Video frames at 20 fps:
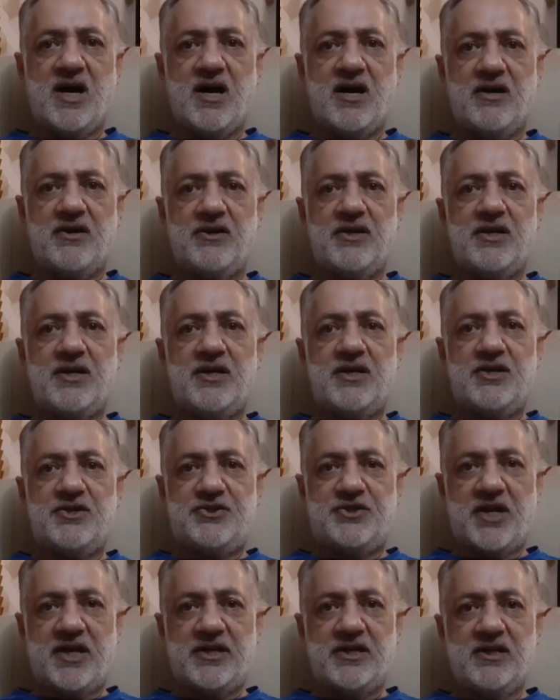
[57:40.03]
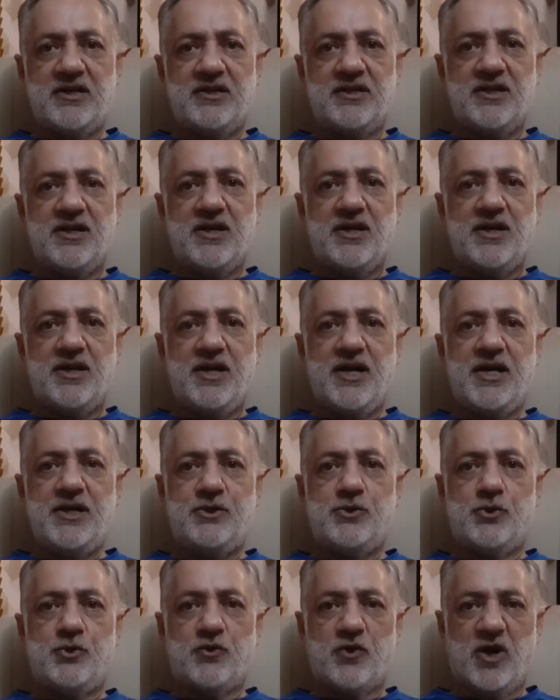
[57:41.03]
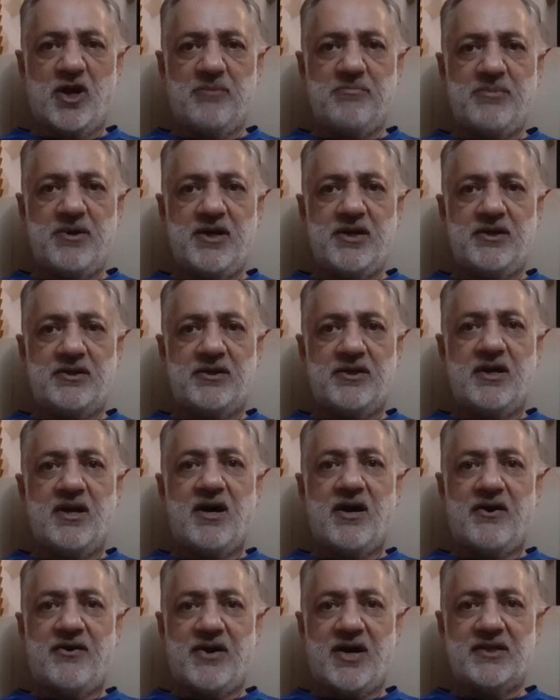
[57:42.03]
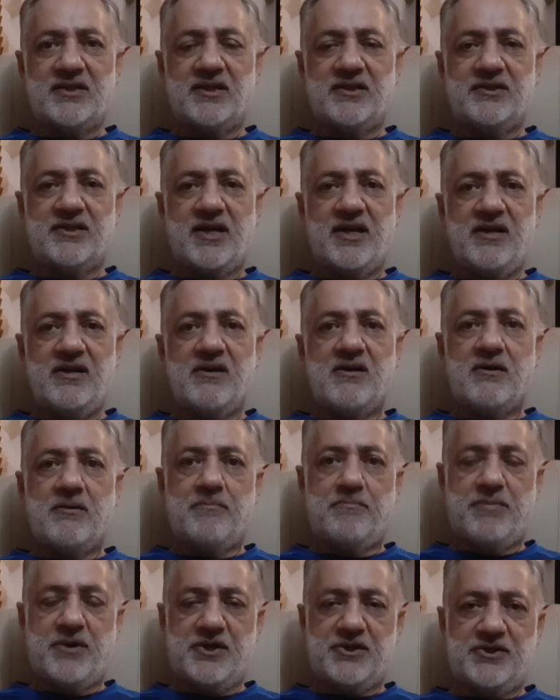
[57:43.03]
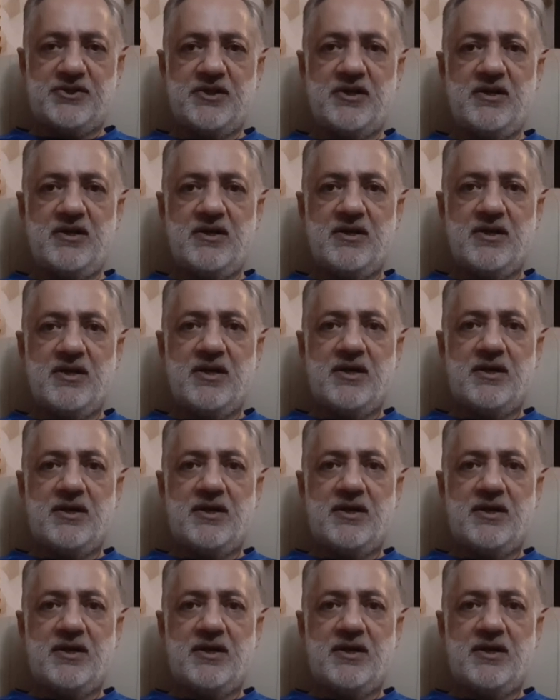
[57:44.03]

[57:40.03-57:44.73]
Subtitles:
into development rather than personal enrichments.